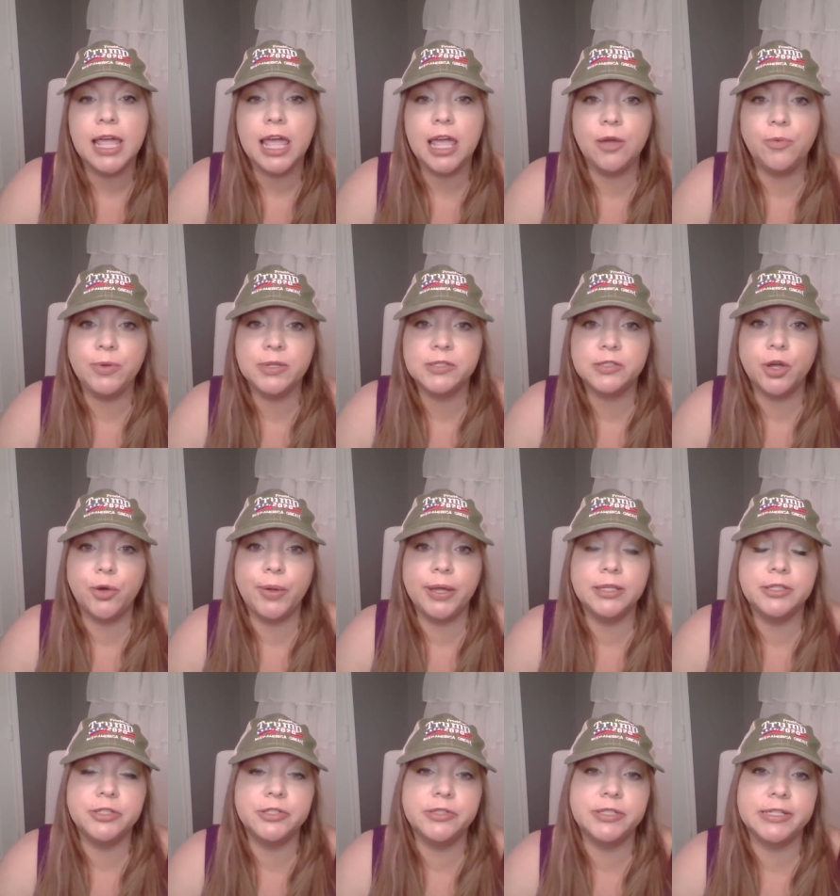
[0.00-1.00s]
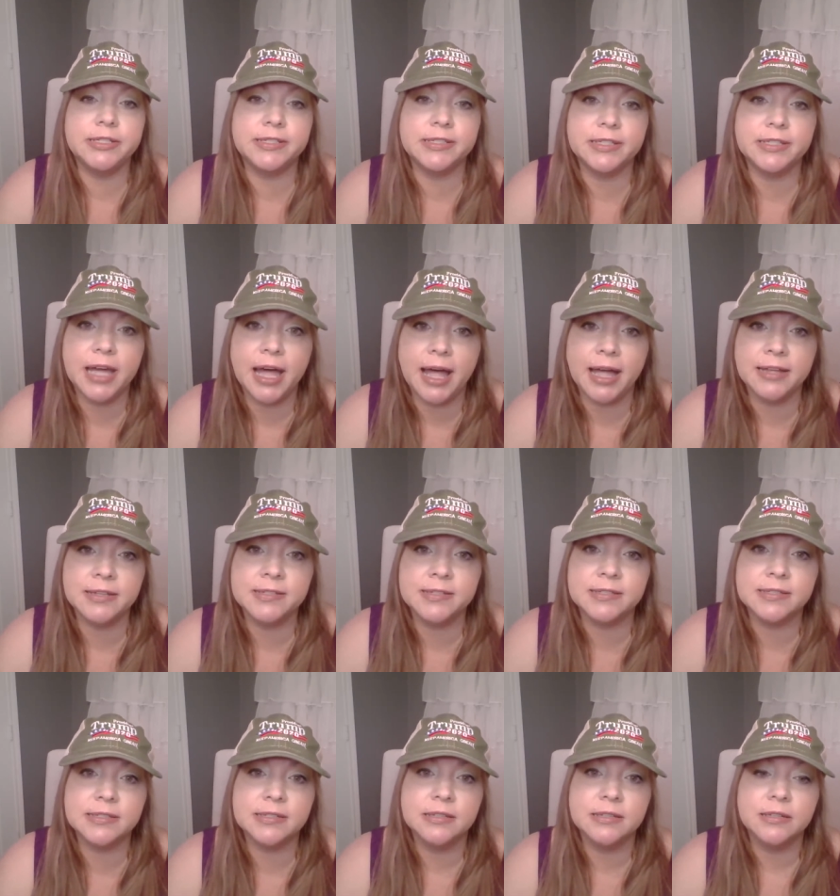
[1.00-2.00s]
he was going to
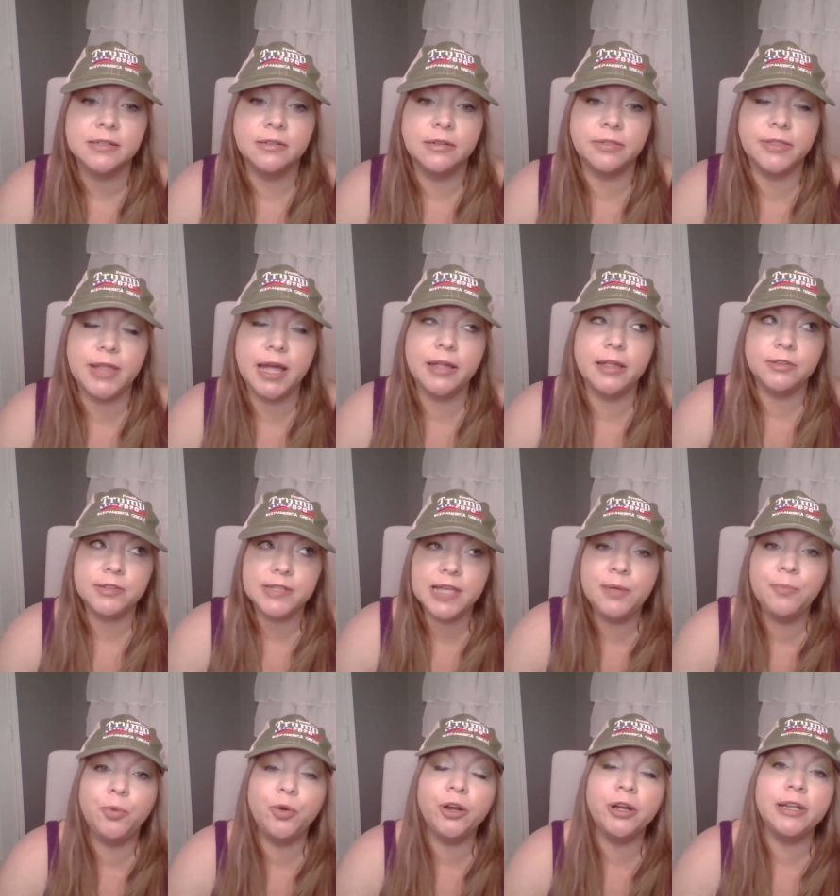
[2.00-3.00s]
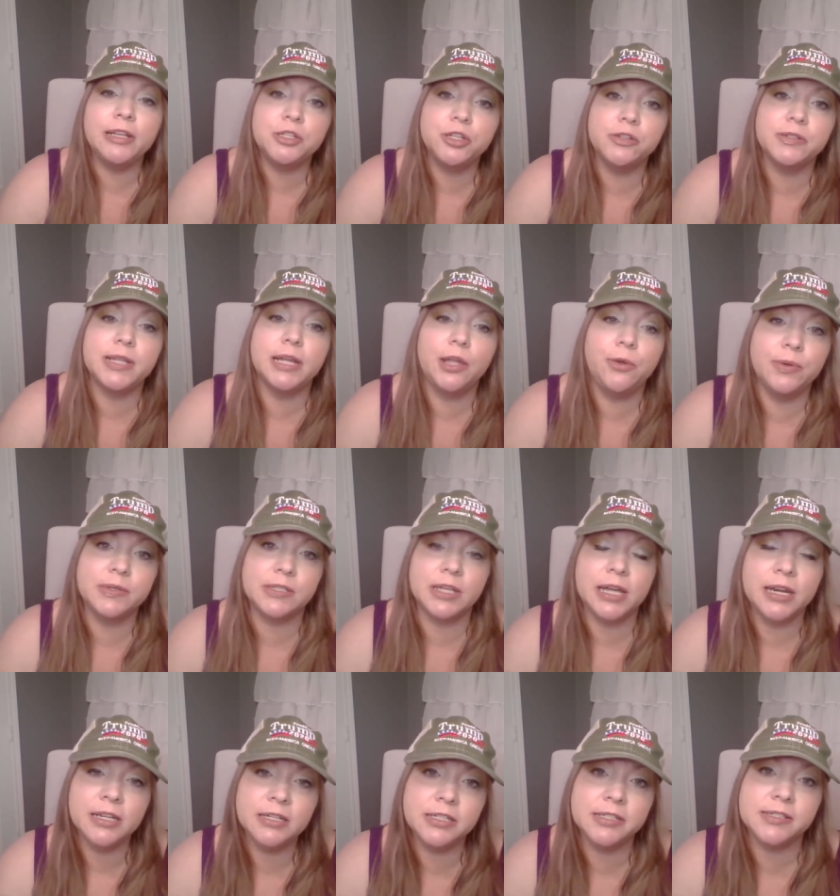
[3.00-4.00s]
discuss, that important issues that he was
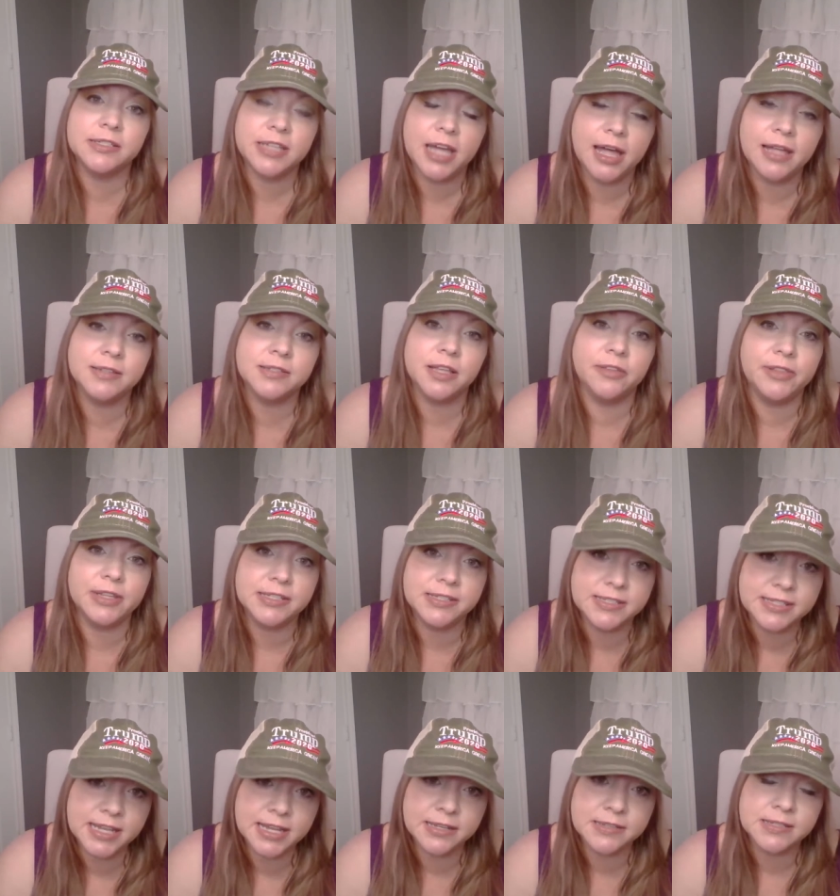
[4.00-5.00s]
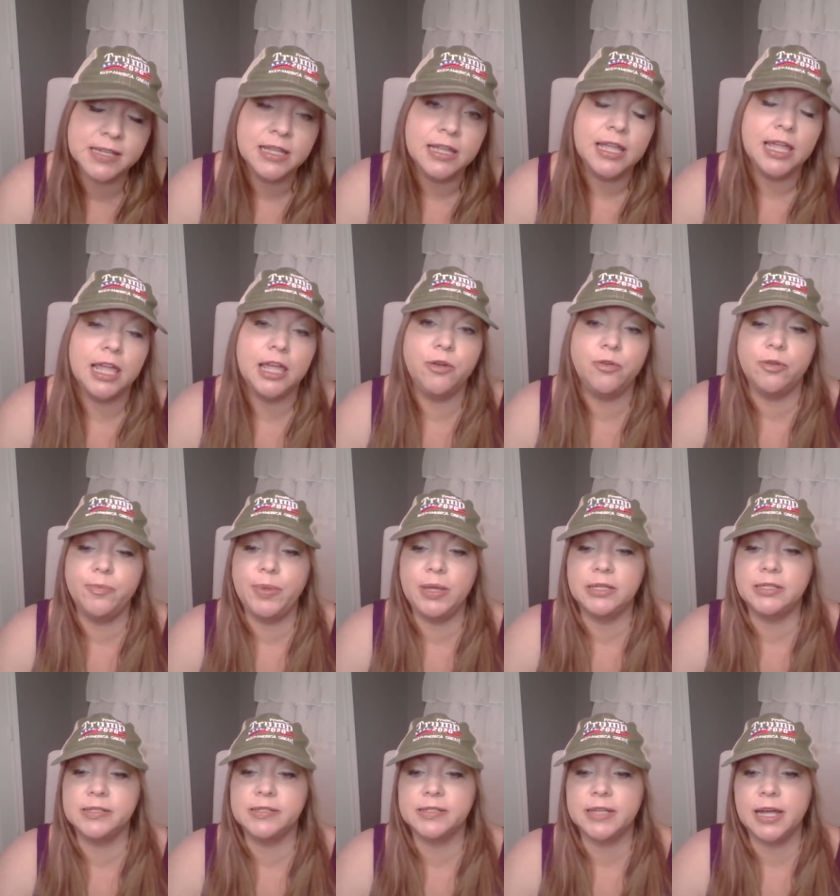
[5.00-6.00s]
going to discuss on the 6th, he would
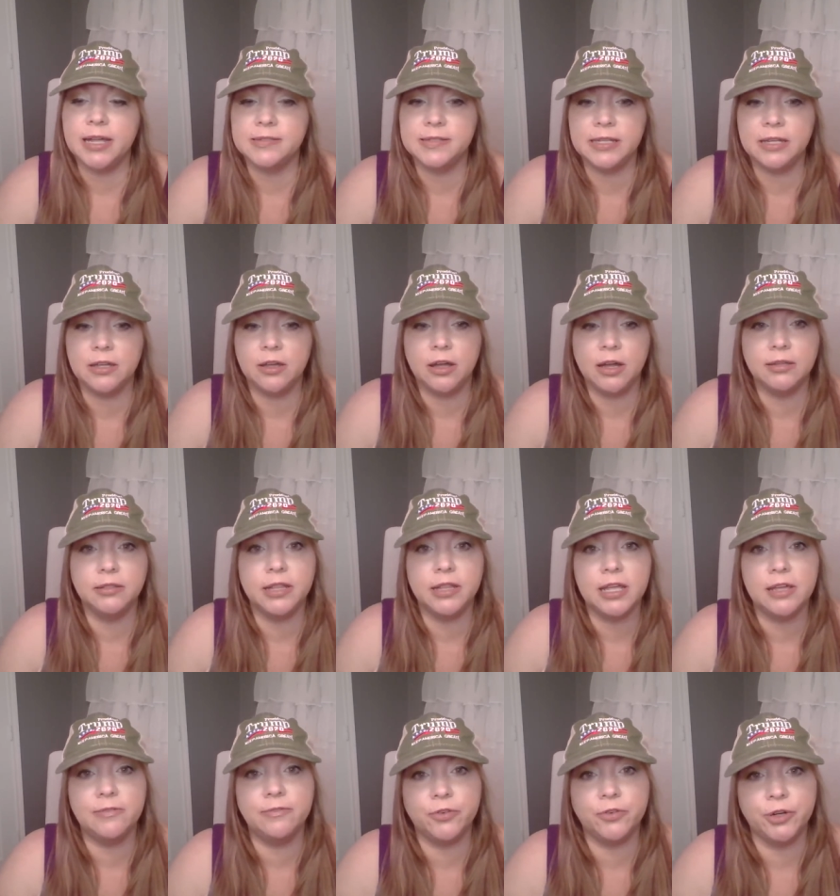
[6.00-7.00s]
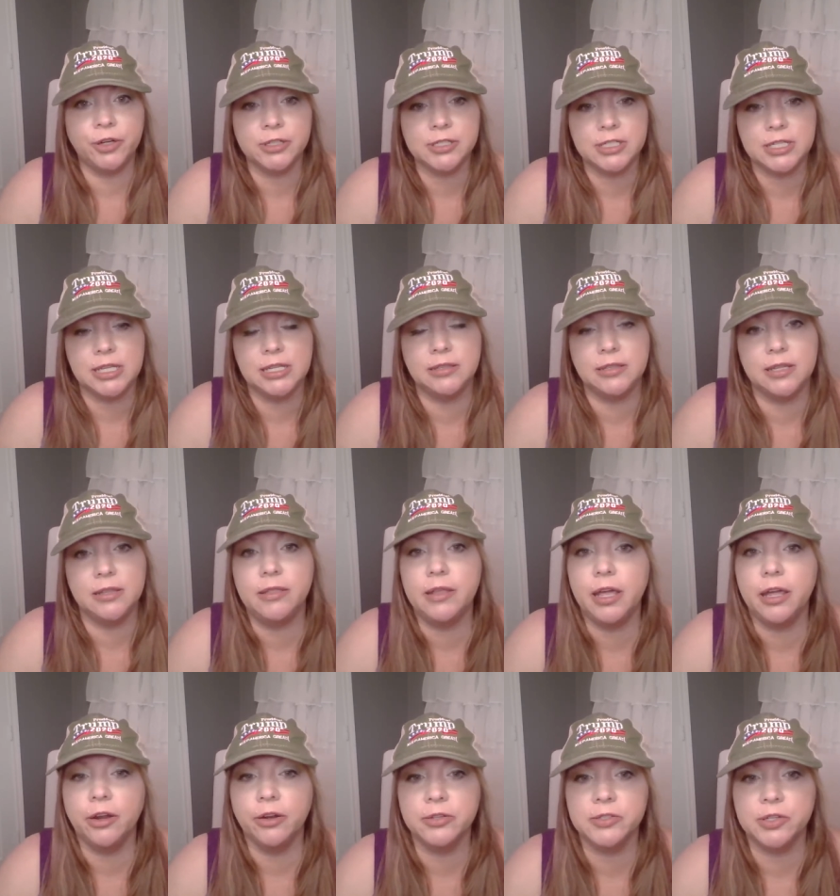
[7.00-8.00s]
be discussing on the 14th in
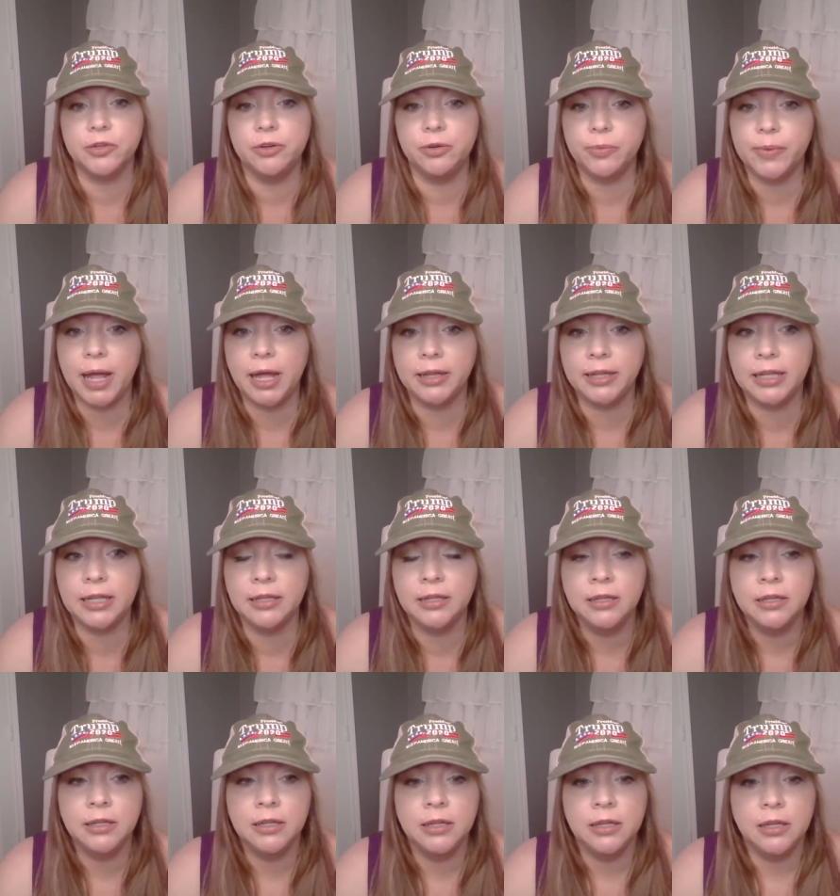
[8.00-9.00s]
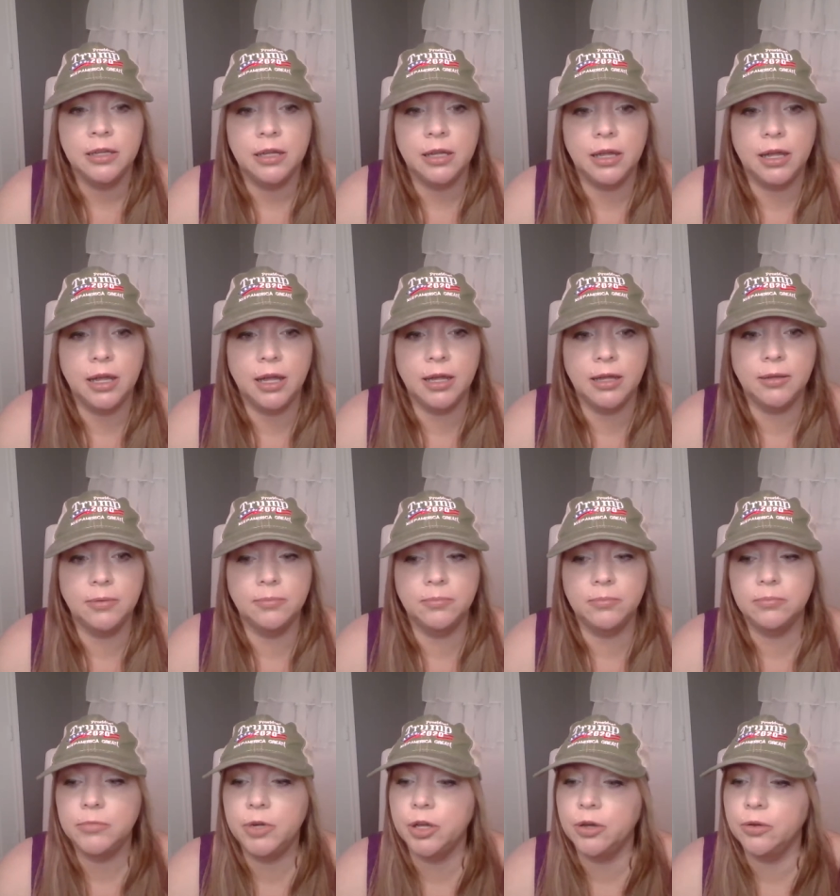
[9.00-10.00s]
the Arizona rally.
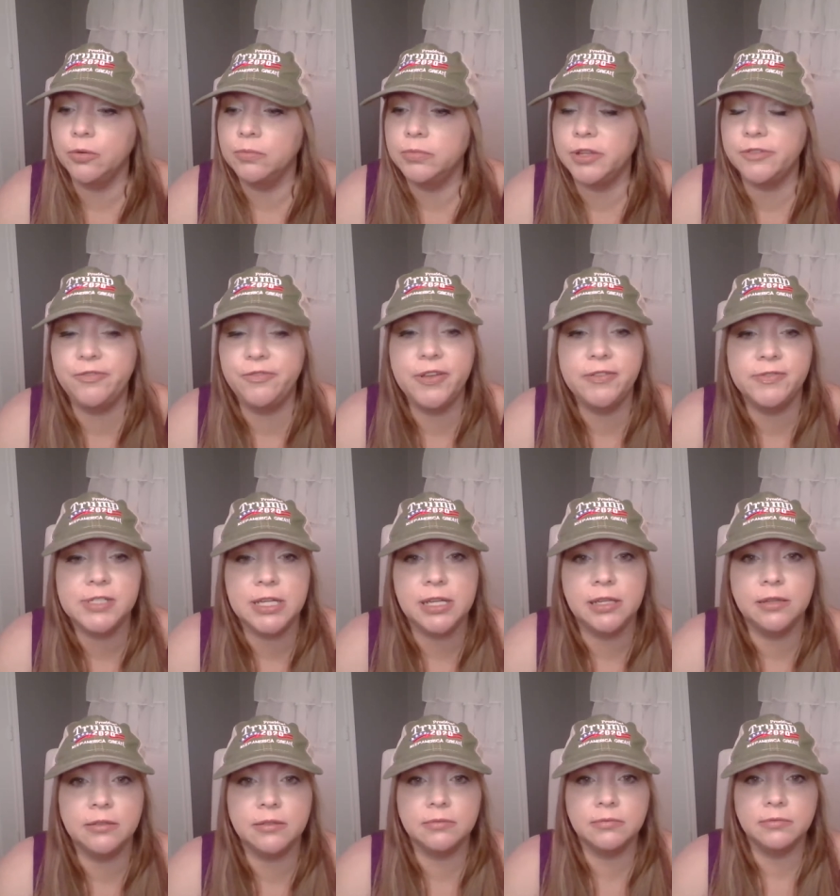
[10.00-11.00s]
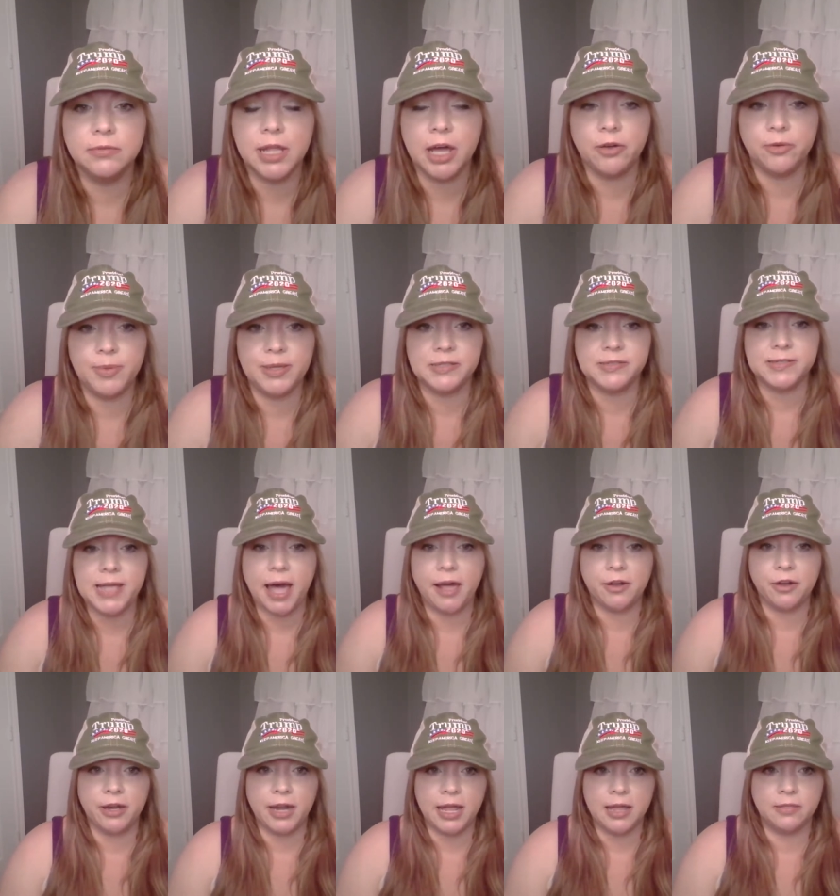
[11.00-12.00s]
Um, no, the 15th. That would be
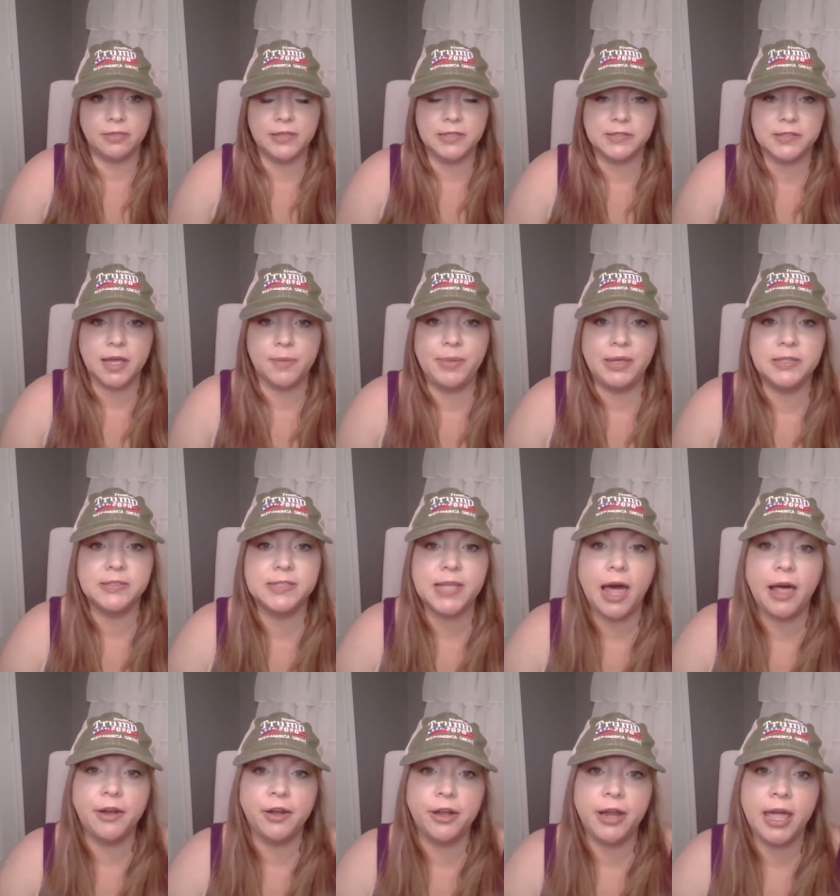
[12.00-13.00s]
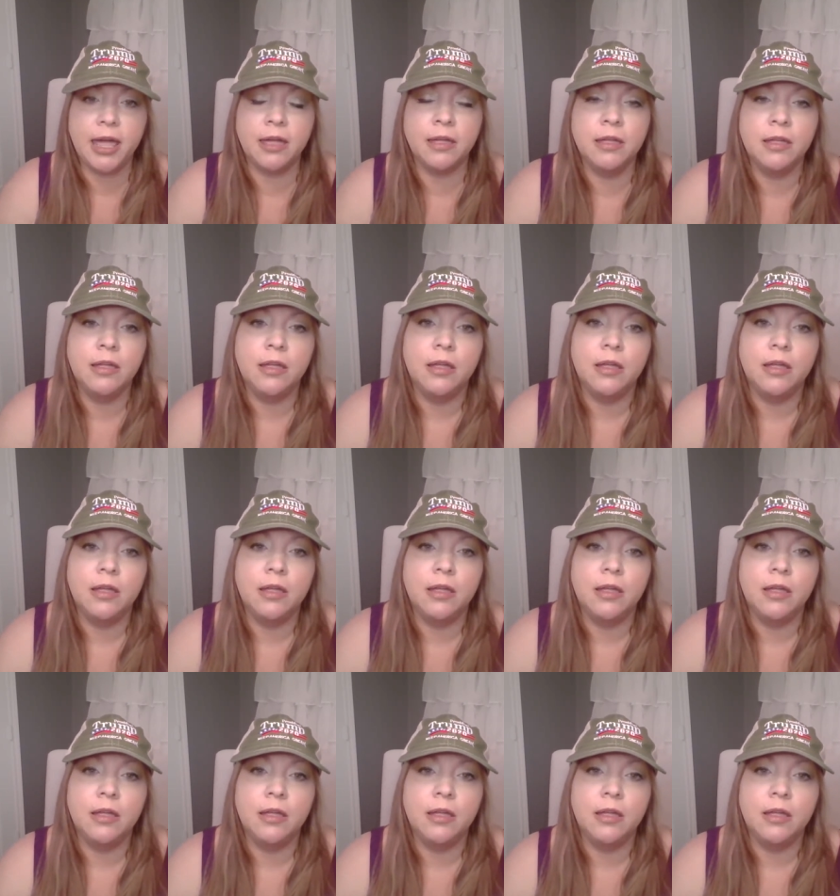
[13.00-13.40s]
Saturday, this coming Saturday.